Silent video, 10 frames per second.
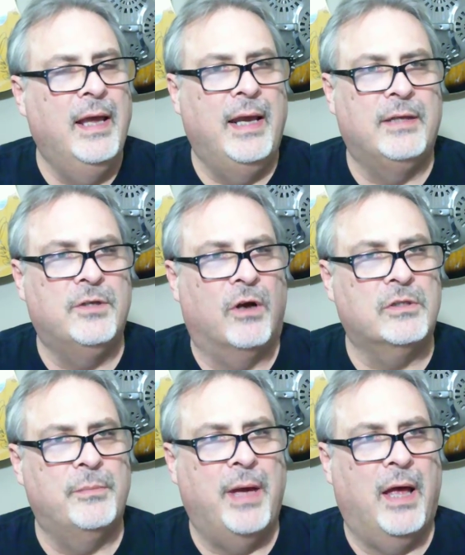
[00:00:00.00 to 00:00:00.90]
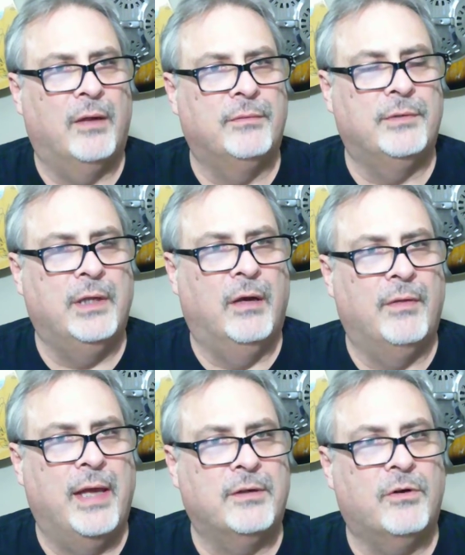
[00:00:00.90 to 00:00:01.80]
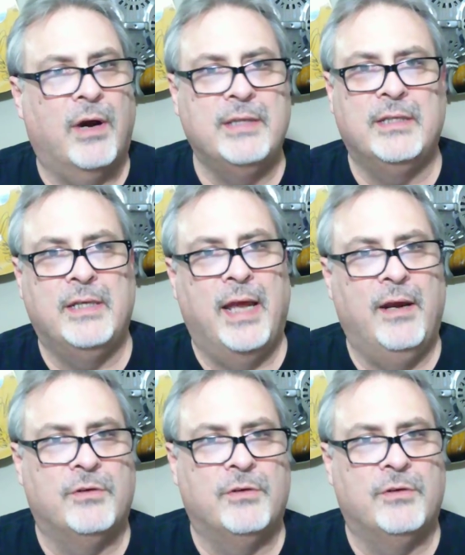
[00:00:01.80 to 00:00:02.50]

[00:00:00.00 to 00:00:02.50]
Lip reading: and talks about, that crazy day